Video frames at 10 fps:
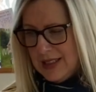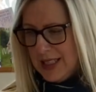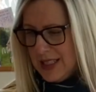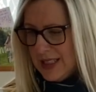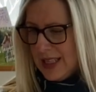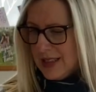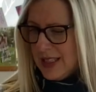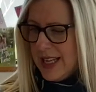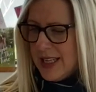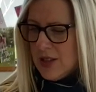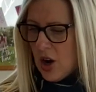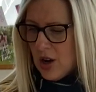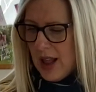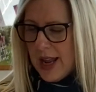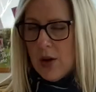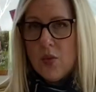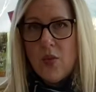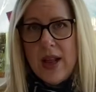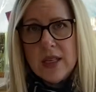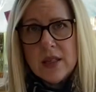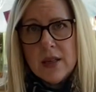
And necessities are like rent,